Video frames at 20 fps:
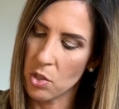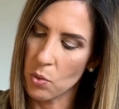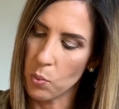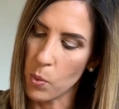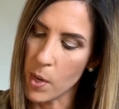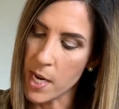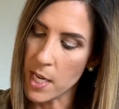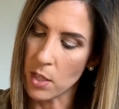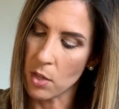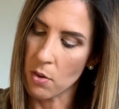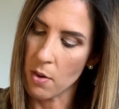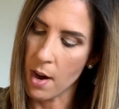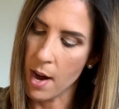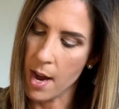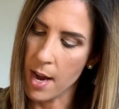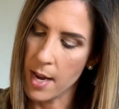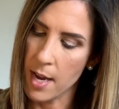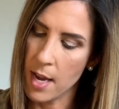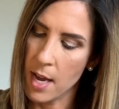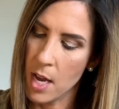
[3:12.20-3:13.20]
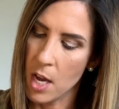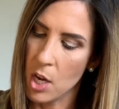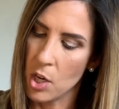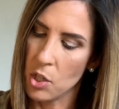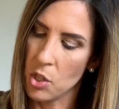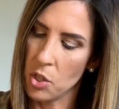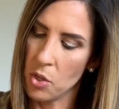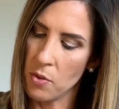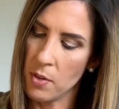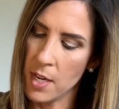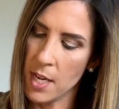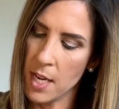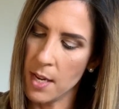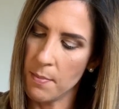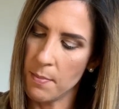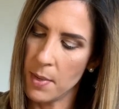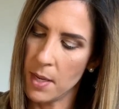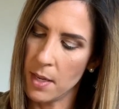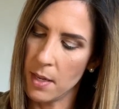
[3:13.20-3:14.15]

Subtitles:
Sweet Gray Junie